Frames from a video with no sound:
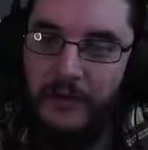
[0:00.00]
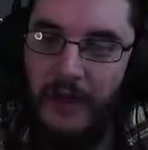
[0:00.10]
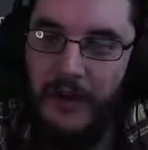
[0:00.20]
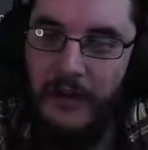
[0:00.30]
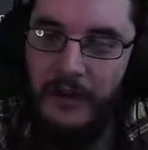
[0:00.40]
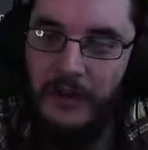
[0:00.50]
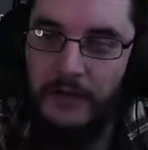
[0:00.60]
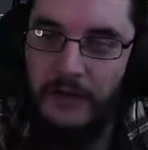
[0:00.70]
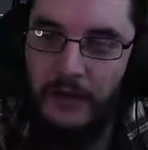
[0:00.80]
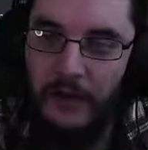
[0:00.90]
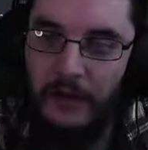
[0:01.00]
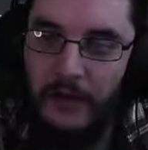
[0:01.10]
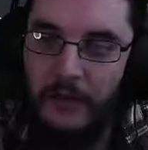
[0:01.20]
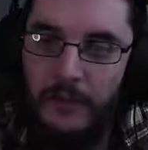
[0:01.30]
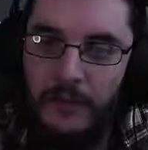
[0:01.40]
find new issues, and solve
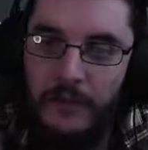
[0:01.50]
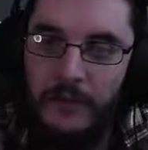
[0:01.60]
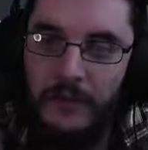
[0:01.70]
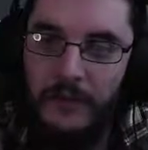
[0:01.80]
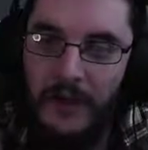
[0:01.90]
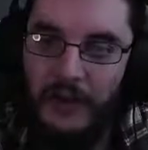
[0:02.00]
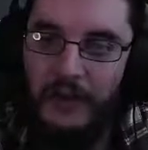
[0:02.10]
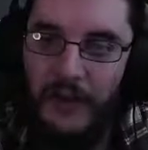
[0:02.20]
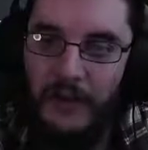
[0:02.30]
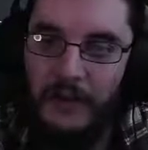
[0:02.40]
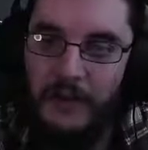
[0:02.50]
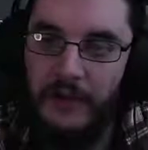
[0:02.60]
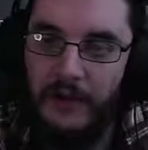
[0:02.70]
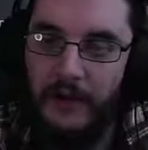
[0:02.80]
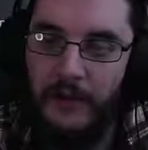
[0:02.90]
them.
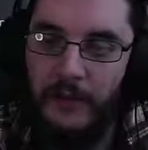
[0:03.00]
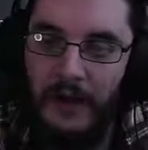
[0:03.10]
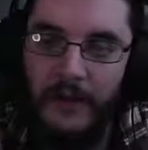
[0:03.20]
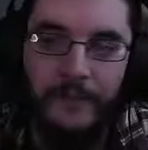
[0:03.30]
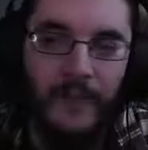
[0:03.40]
Blah.